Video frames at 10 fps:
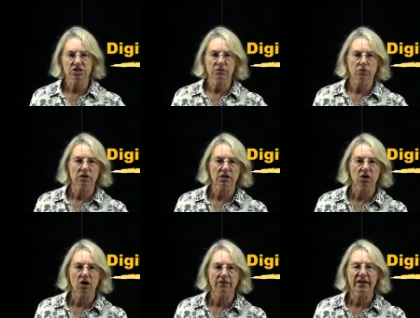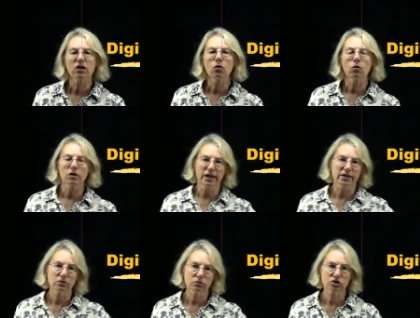and we're going to call that a
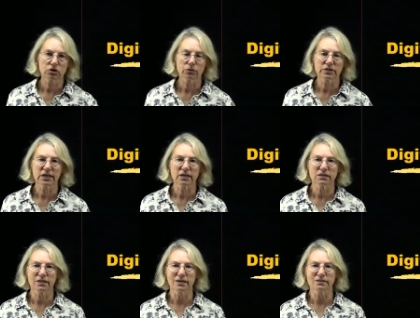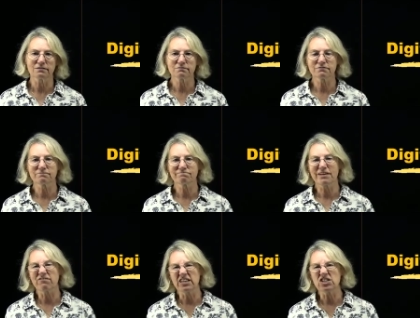correlator. We'll show you what that
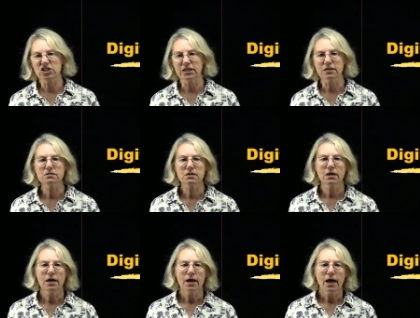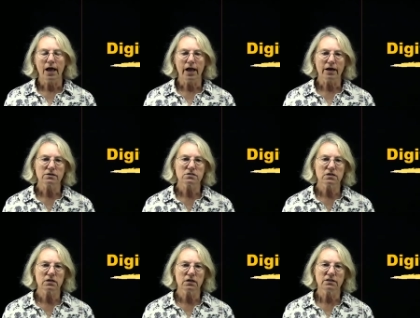definition is. And
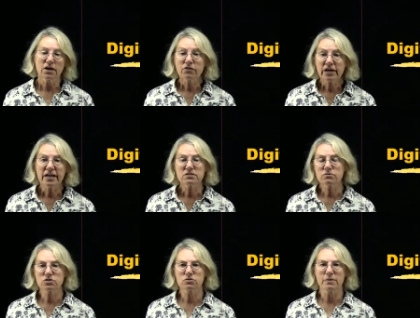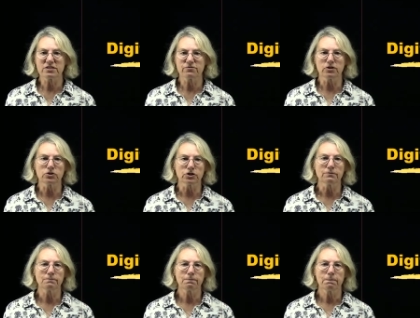in the other case was use a match filter.
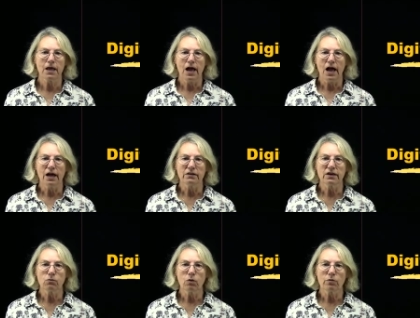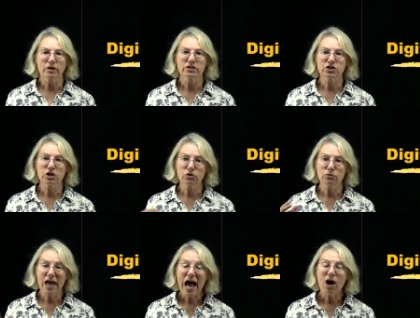And then what we're going to show you
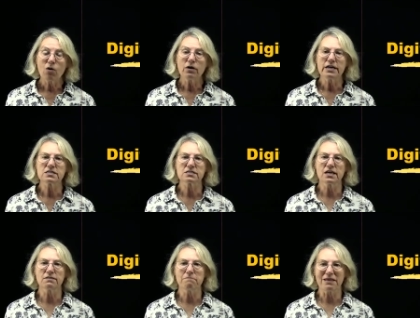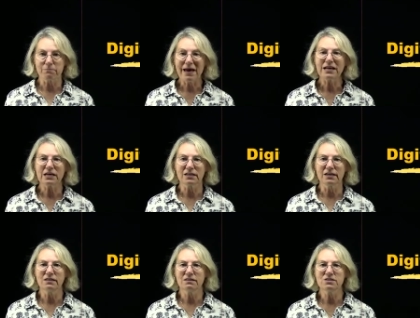now is that
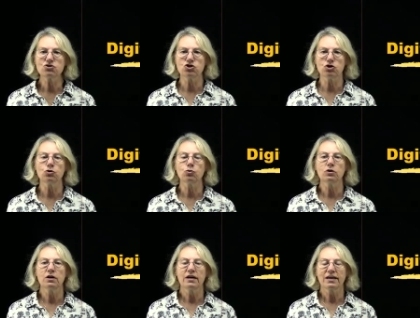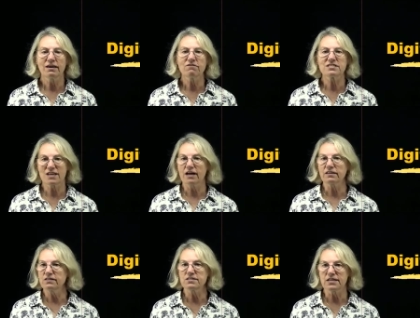mathematically these two give exactly
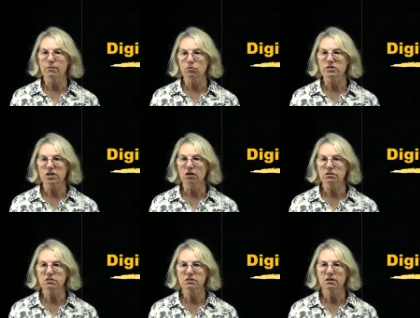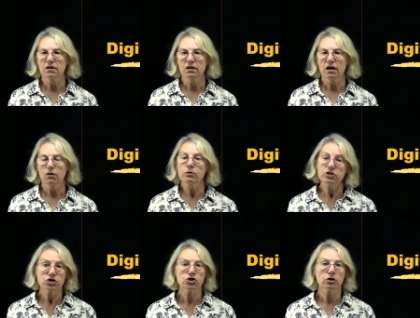the same results, which
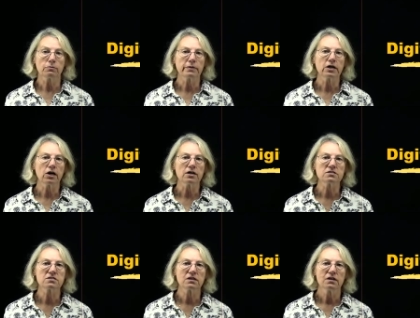it should, because